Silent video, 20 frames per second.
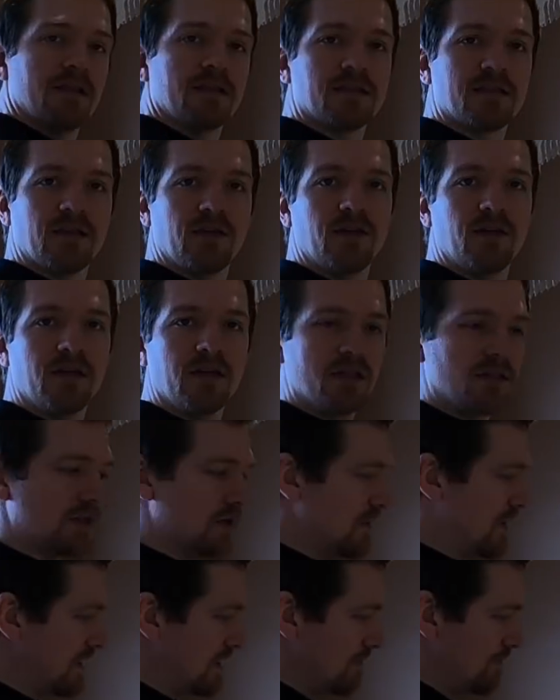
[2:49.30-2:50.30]
the sooner you
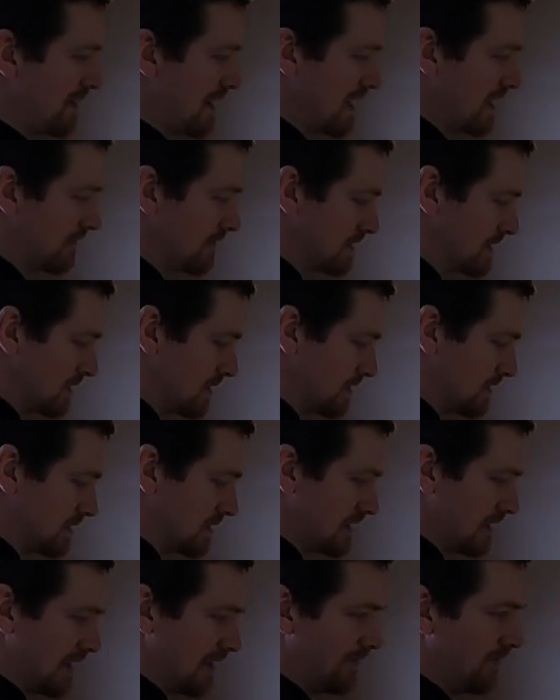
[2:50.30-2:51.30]
do it, the better your
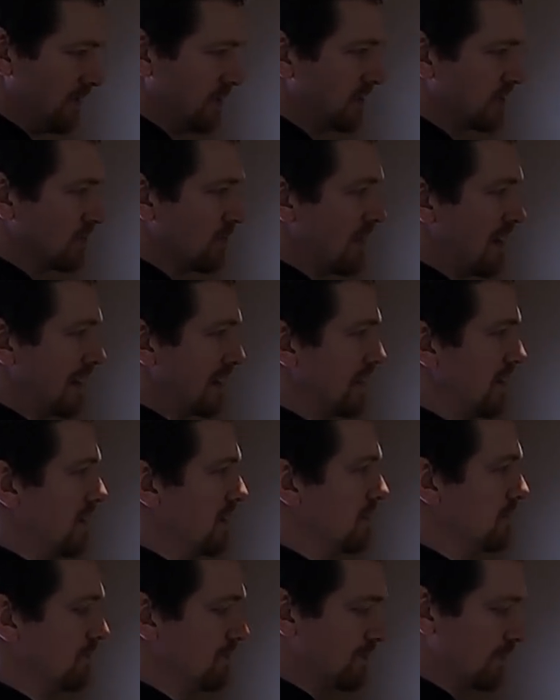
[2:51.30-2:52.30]
results. If you just whack it
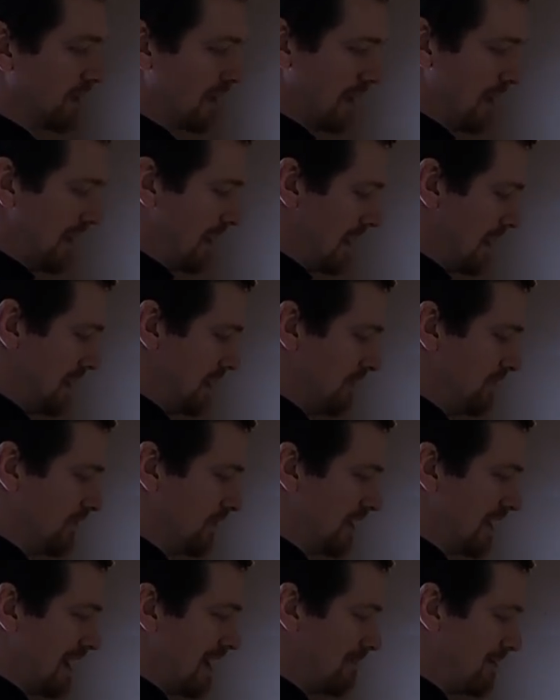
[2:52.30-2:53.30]
on and you
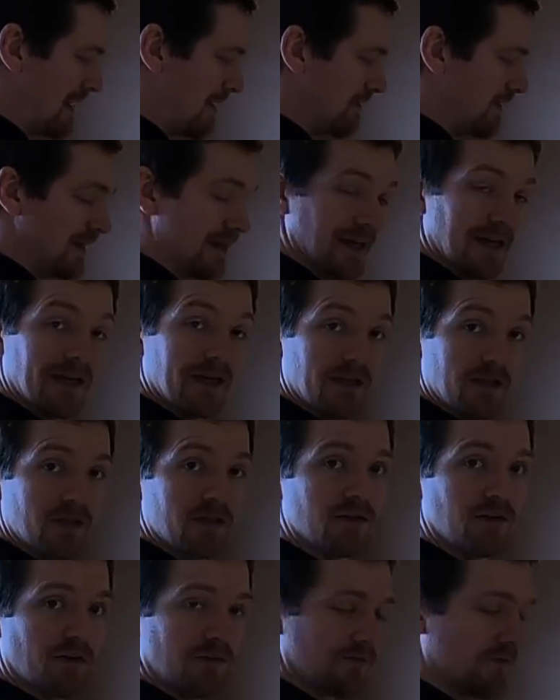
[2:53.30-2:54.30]
forget about it,
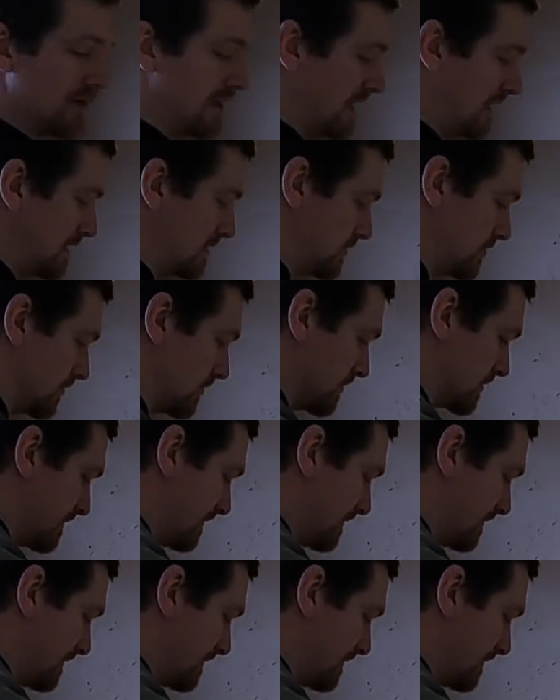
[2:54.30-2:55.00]
you're going to really struggle